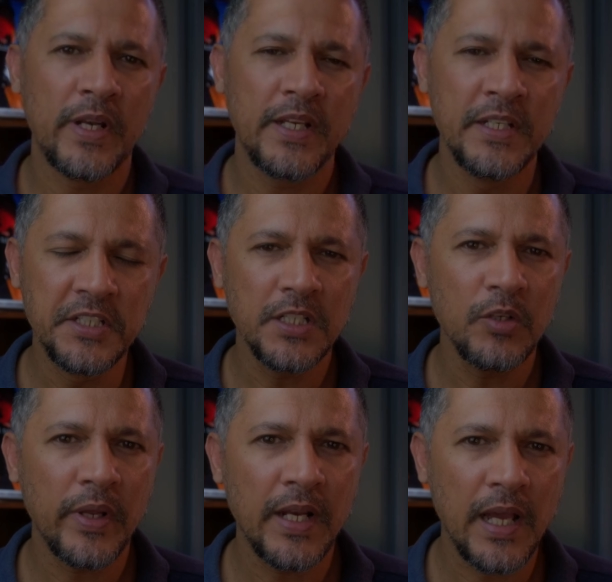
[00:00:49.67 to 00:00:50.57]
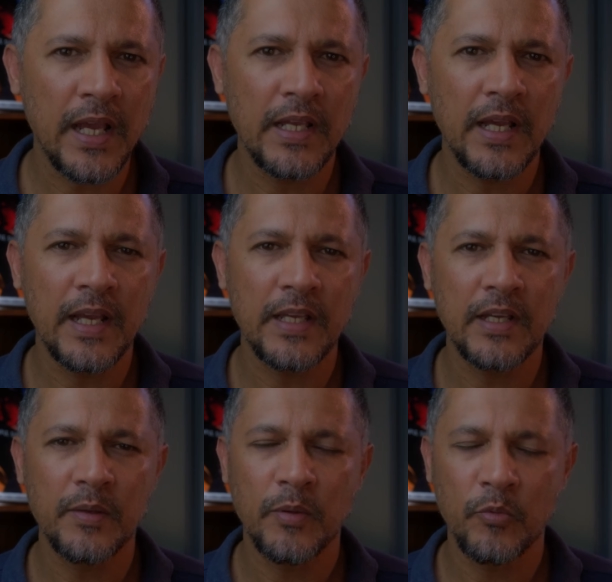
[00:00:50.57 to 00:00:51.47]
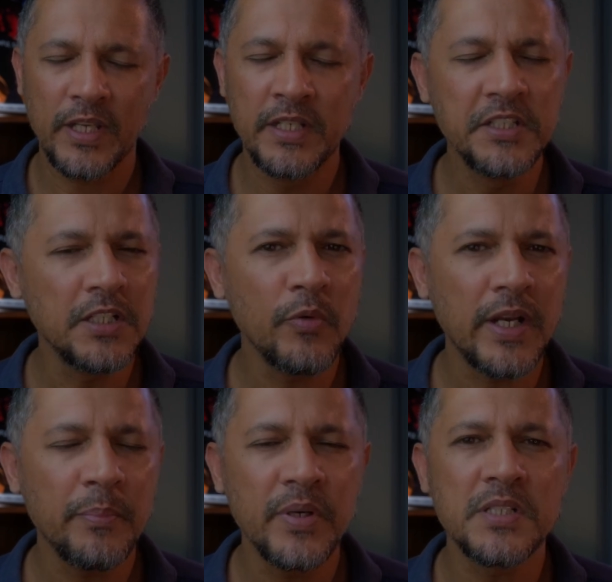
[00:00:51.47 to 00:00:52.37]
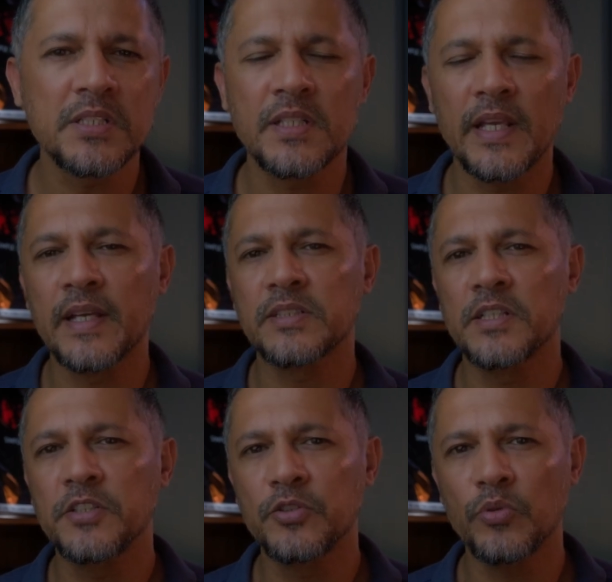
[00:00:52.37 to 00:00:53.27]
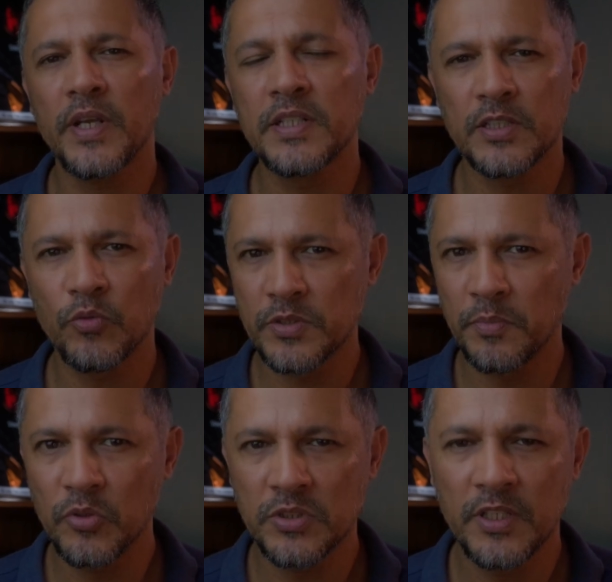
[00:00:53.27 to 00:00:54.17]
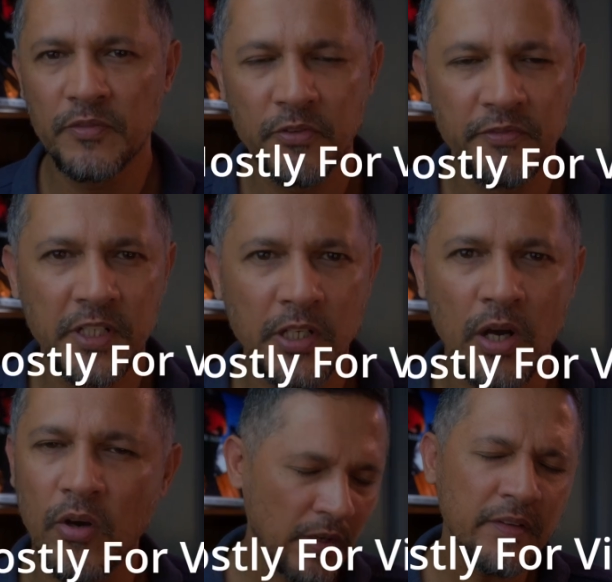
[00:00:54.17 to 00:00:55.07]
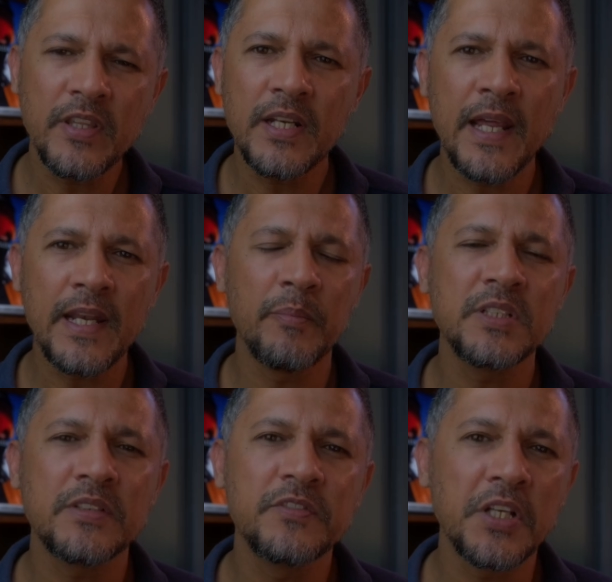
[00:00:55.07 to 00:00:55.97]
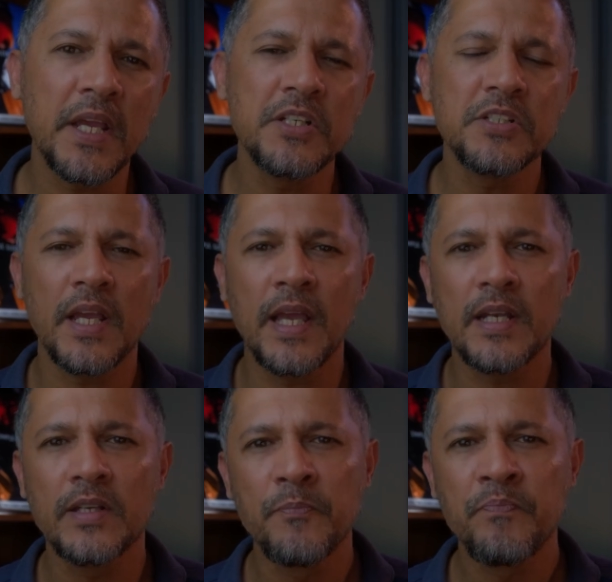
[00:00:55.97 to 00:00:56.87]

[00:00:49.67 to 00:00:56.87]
initially when I purchased the XH2s, it was mostly for video. However, the dynamics have changed, and